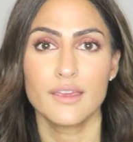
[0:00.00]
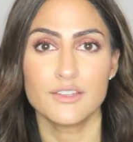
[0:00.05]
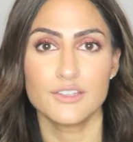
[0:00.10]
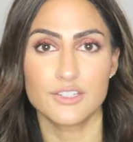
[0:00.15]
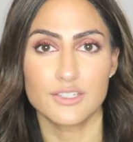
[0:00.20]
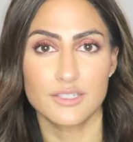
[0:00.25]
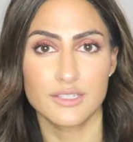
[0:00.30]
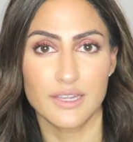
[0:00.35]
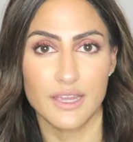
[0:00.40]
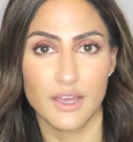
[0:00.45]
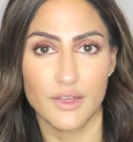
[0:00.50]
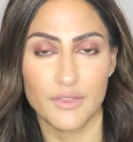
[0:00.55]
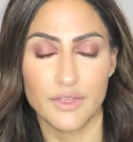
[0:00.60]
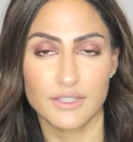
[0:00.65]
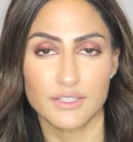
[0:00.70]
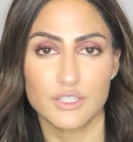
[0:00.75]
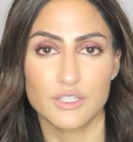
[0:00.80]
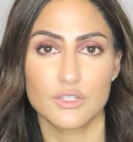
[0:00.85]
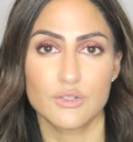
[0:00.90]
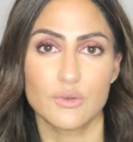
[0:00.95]
and just see how
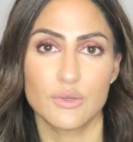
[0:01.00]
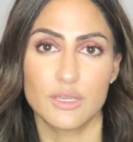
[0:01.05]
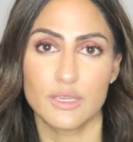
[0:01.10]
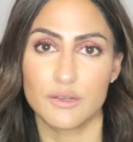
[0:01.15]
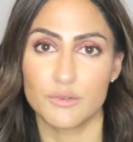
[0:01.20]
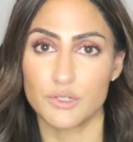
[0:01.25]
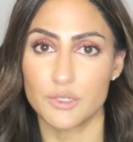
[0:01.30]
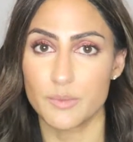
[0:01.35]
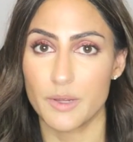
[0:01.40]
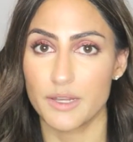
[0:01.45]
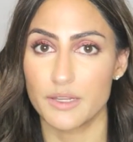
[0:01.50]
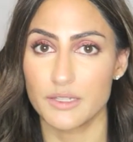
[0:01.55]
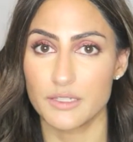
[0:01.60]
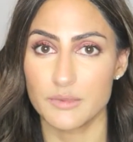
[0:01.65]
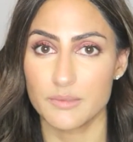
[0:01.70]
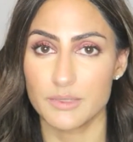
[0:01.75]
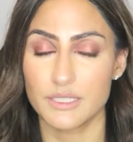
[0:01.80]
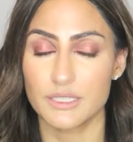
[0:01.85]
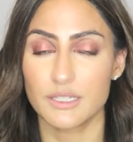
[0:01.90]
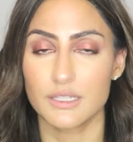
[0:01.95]
that's doing and responding
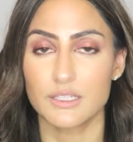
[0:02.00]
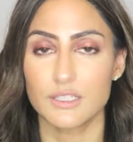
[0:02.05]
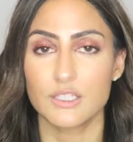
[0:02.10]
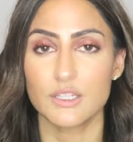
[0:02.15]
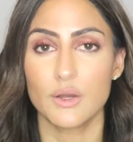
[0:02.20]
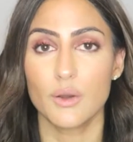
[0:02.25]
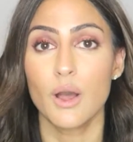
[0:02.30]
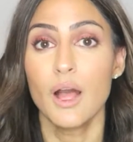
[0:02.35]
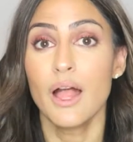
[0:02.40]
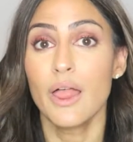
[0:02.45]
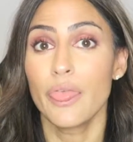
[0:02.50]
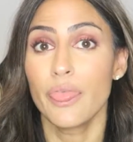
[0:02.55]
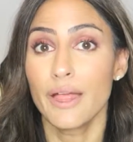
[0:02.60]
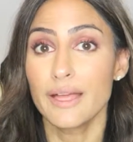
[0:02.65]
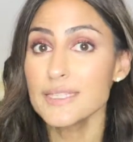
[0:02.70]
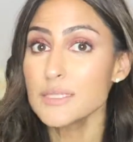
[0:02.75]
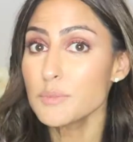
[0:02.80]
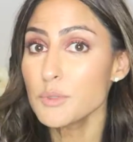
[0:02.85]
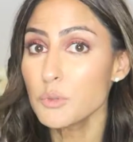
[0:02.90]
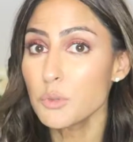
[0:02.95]
to my skin. So
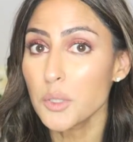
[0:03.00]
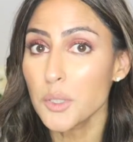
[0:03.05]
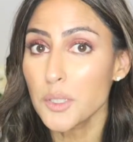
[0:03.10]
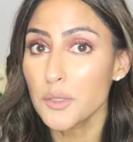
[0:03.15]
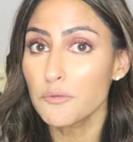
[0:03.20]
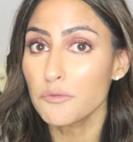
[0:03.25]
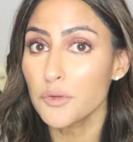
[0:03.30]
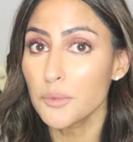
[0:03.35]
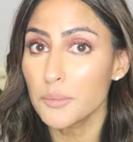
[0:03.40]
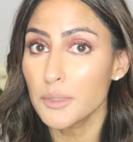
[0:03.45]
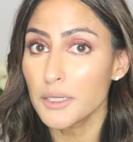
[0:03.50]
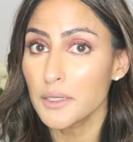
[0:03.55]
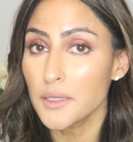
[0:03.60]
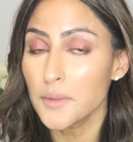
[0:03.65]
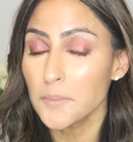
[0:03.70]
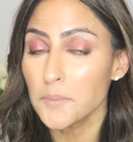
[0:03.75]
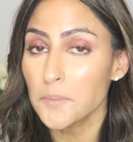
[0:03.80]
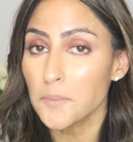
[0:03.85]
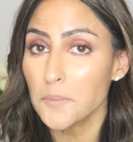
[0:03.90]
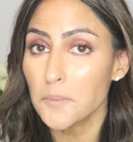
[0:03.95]
that's been working for
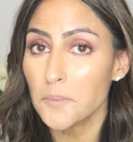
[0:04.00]
me.